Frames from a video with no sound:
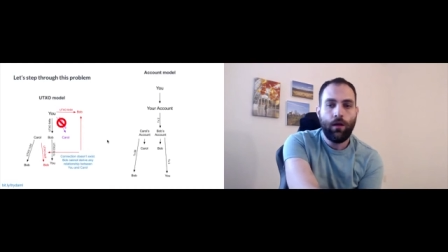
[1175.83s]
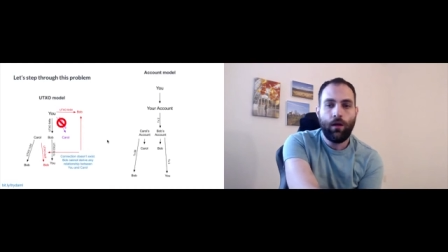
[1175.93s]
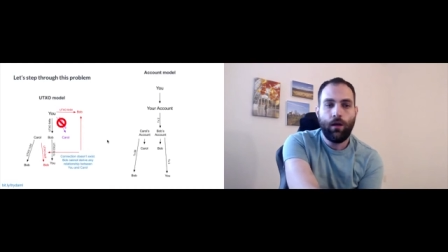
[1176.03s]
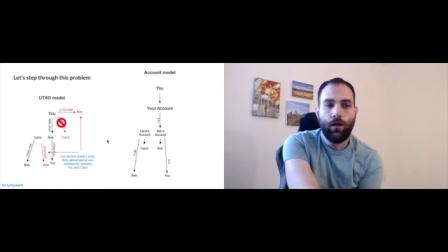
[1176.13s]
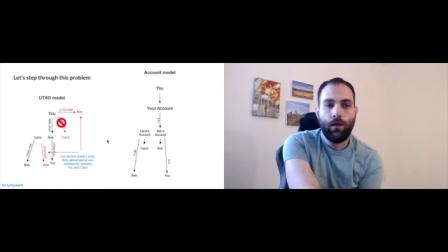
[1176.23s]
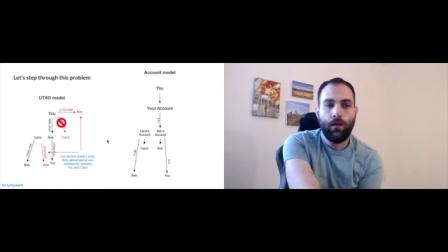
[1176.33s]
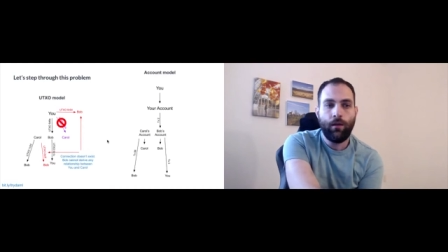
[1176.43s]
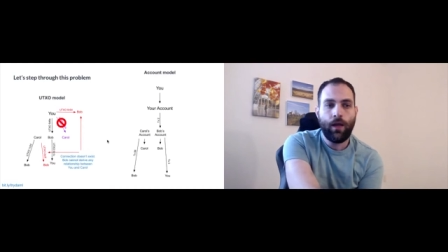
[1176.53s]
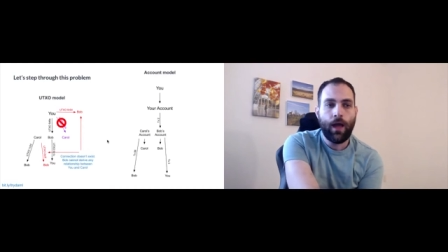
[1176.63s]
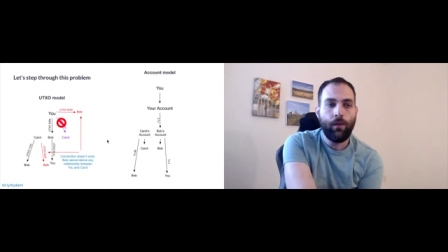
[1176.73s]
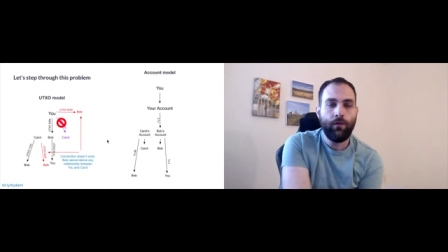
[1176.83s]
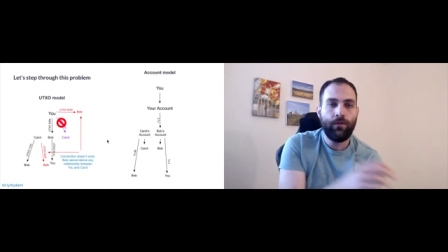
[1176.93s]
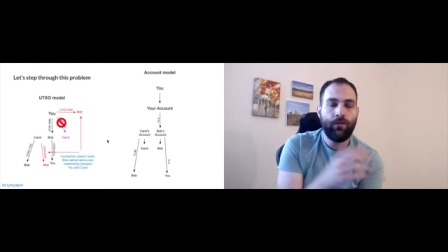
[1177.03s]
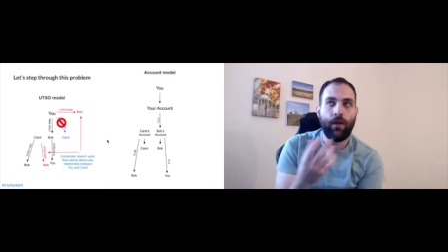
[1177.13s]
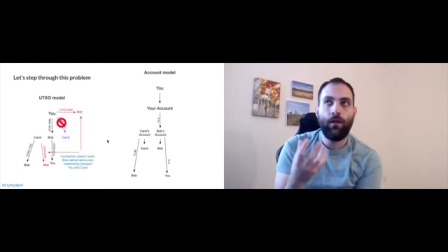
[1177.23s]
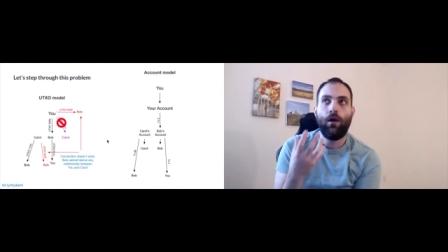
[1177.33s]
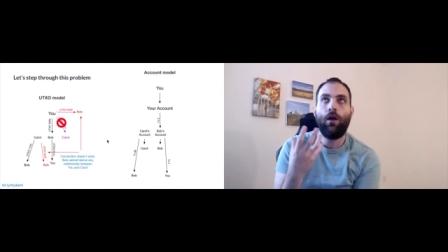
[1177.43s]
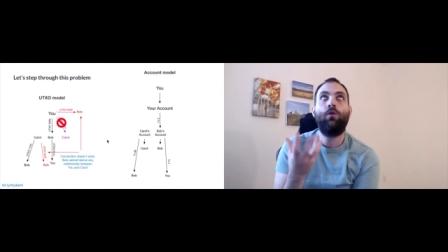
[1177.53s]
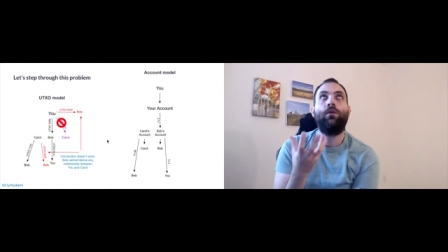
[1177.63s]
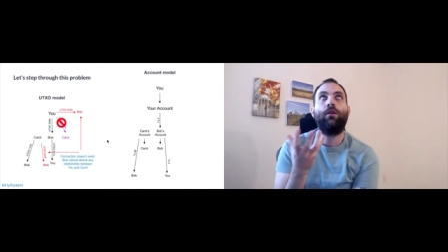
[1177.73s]
Uh, I would say,
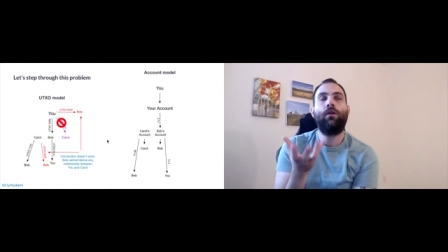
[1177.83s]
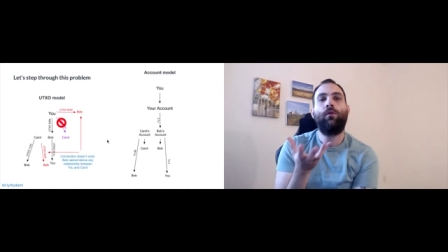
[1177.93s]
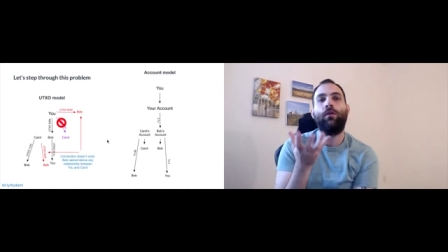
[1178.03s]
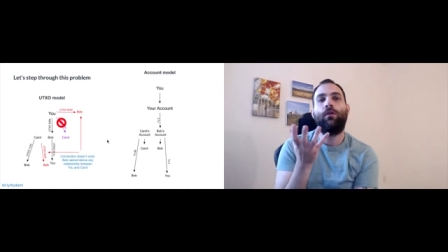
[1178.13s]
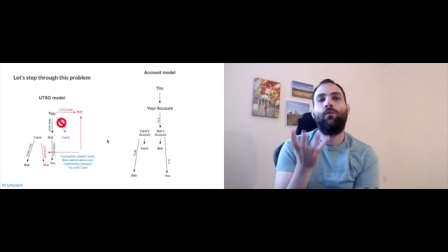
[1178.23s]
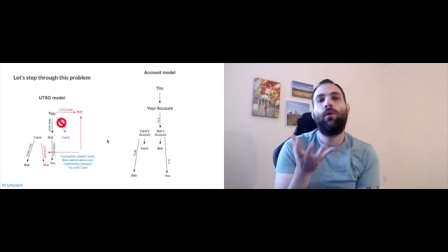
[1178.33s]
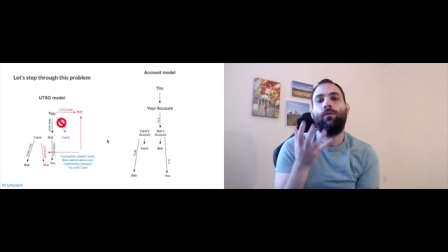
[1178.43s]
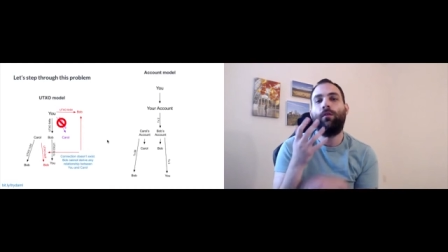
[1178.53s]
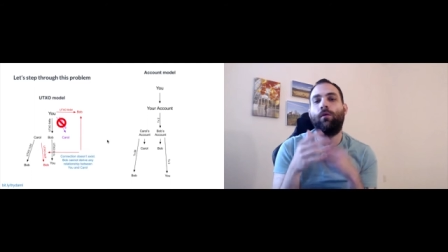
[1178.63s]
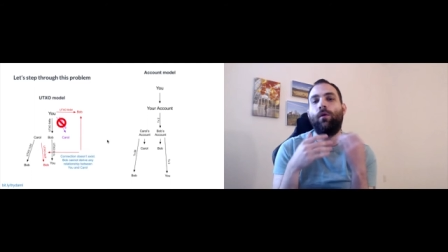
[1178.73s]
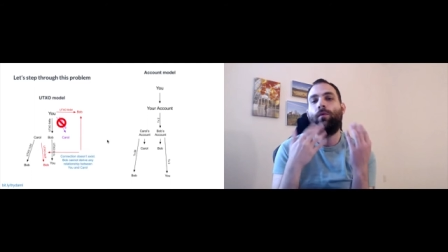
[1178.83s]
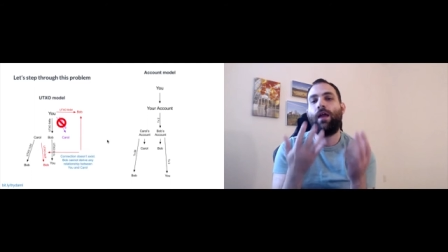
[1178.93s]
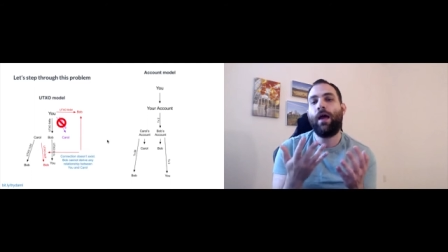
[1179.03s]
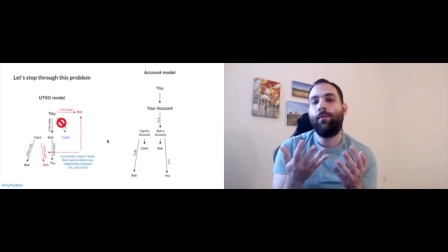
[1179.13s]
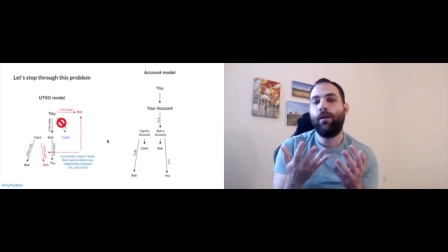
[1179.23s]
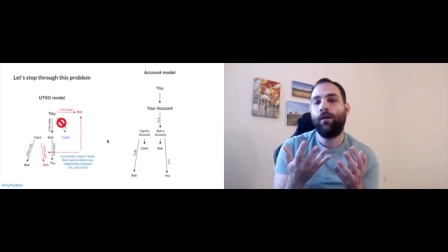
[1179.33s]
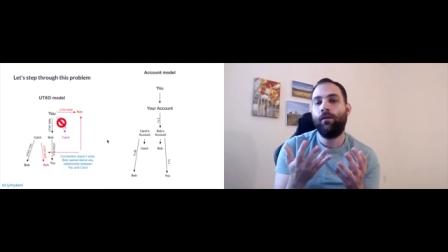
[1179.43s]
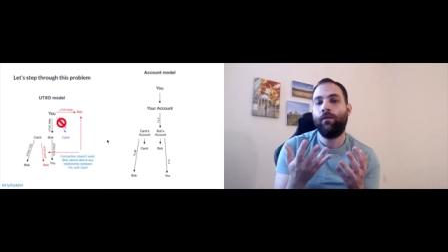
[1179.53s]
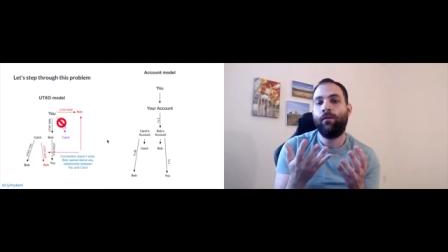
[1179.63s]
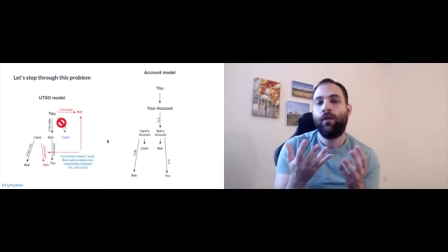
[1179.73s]
oh, you know what? What no? What would happen
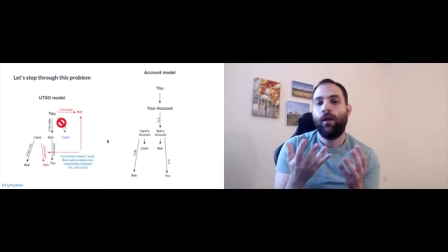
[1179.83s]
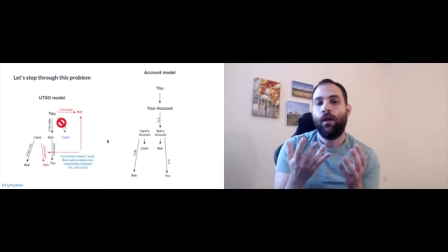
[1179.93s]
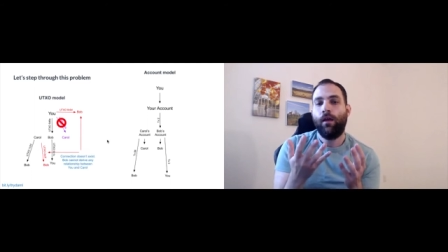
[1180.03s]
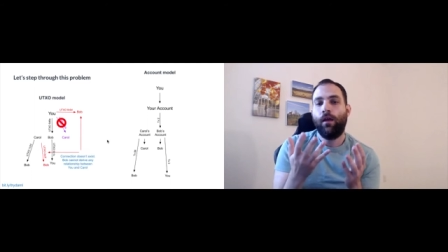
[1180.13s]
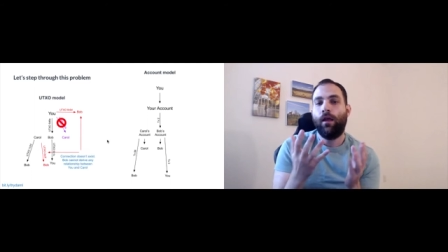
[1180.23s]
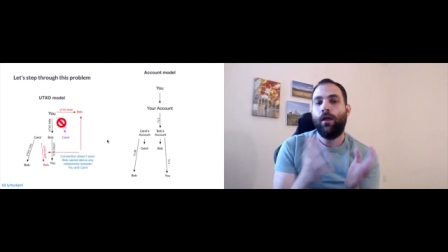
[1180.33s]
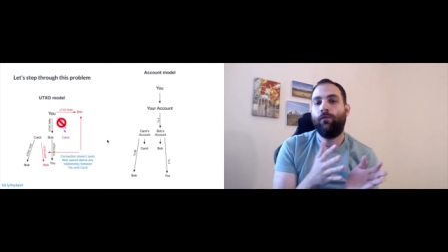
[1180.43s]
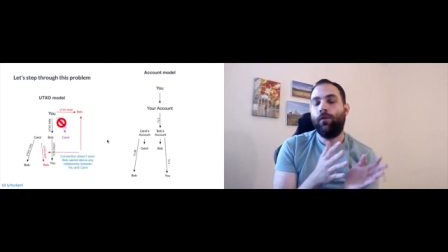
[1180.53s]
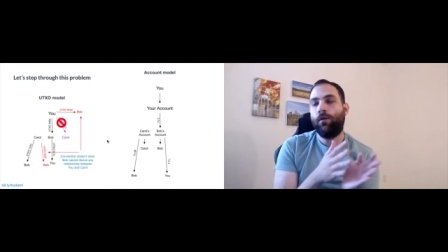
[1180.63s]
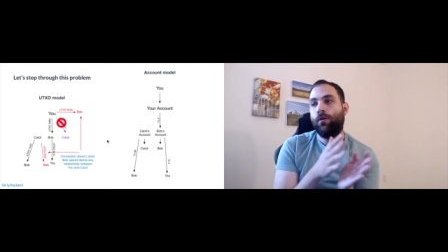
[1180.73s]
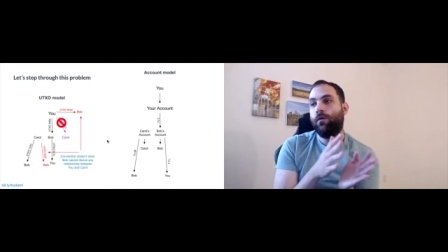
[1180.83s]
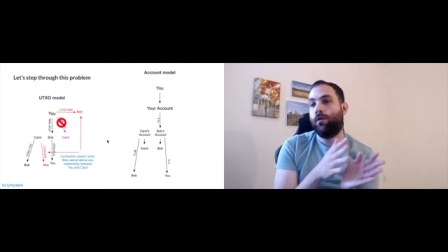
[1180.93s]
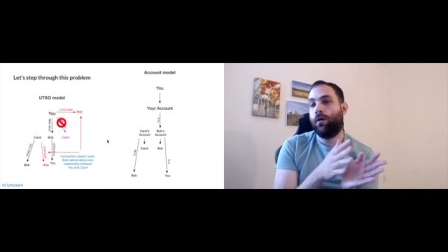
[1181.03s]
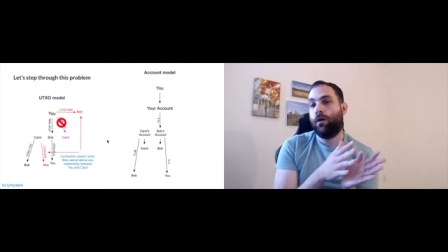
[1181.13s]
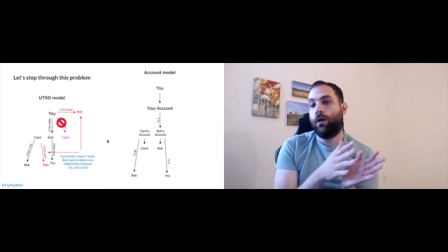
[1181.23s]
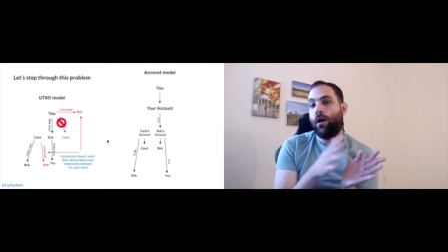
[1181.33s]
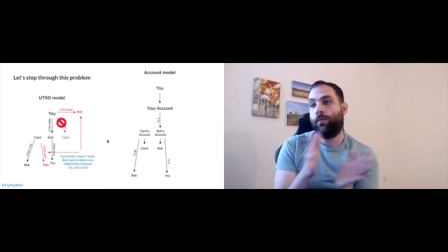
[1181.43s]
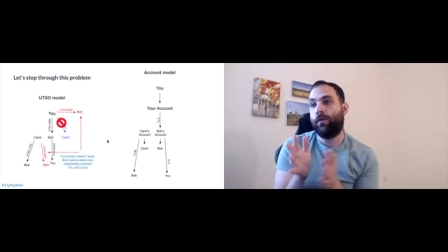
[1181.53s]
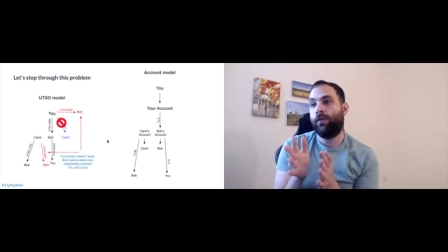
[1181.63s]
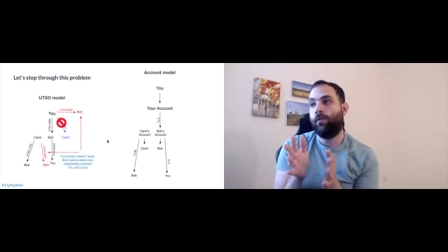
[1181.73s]
is if you're up
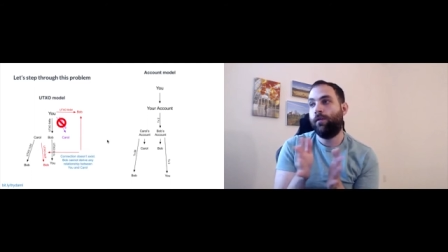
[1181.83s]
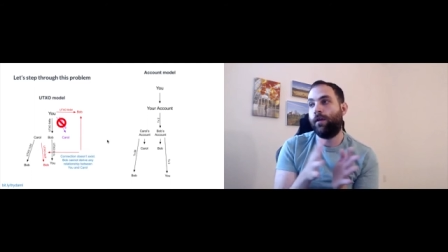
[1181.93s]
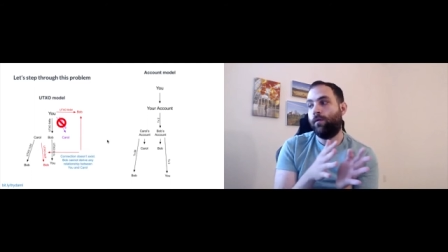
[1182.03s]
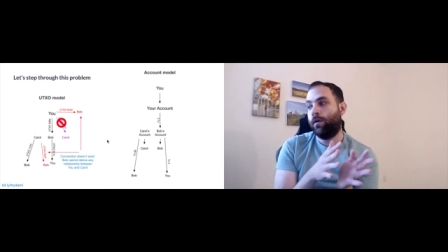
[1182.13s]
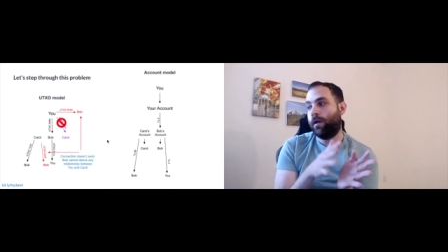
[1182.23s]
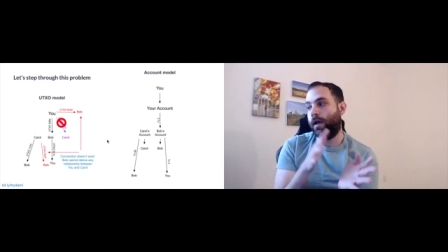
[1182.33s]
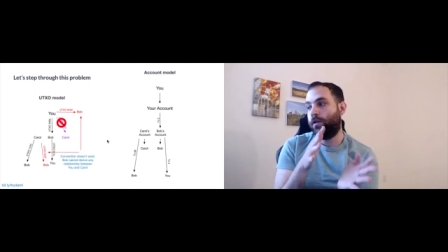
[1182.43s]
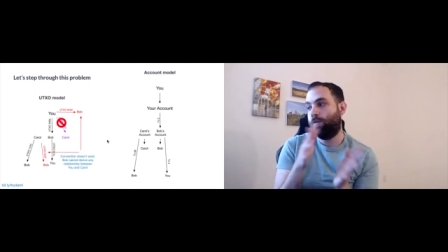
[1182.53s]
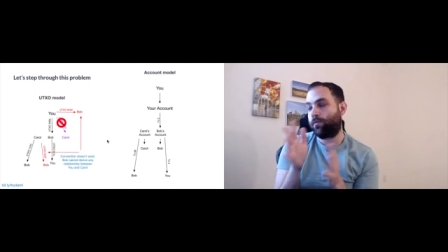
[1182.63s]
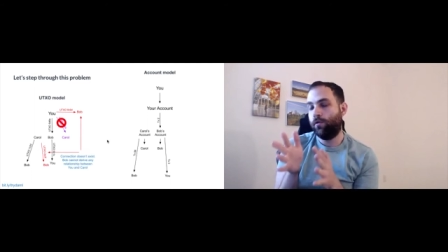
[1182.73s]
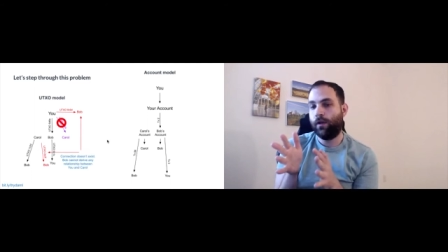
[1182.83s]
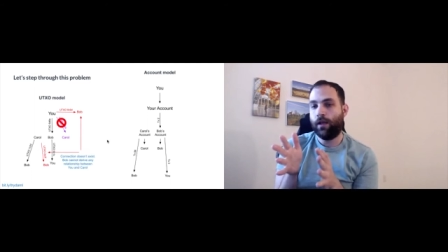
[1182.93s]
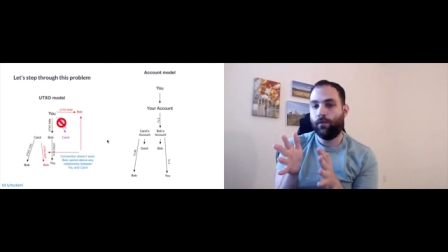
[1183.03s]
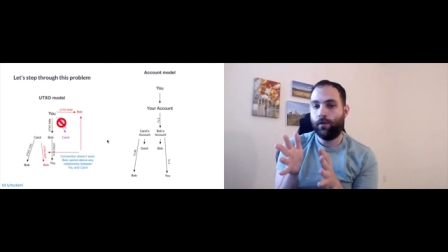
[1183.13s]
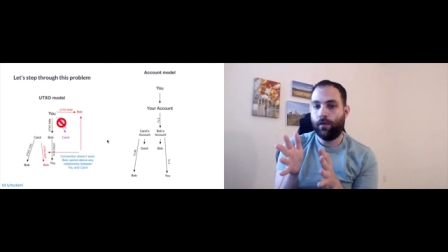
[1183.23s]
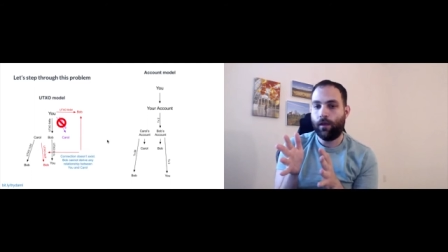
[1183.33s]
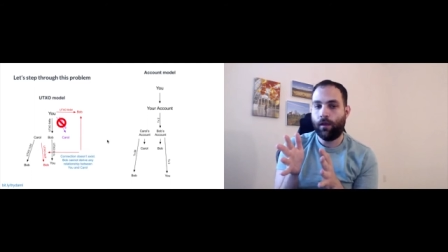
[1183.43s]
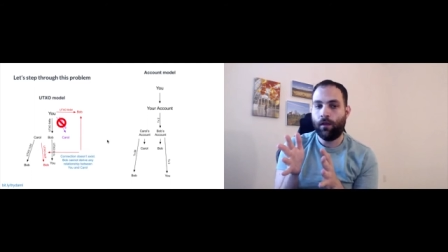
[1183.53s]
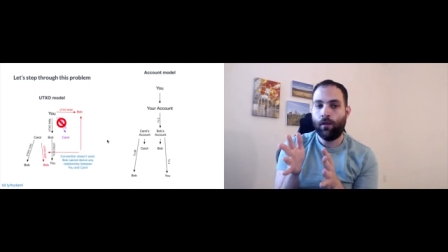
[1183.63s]
to date with the network and you're pruning everything,